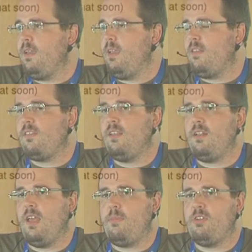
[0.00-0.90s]
it's
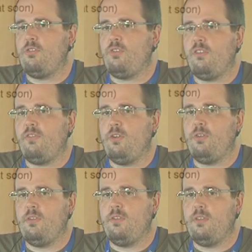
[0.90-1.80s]
still able to transfer
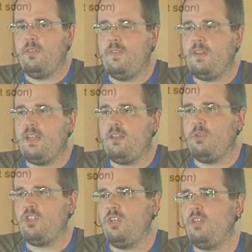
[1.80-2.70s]
the data
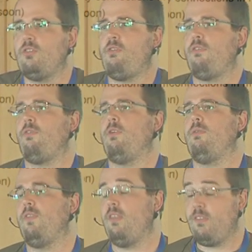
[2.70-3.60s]
which you need to transfer.
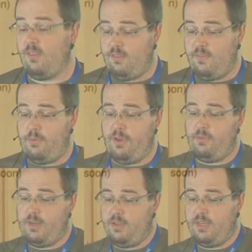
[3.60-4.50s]
This is very,
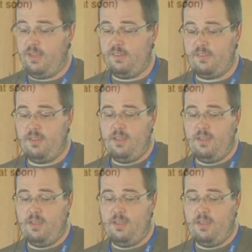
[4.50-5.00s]
very nice.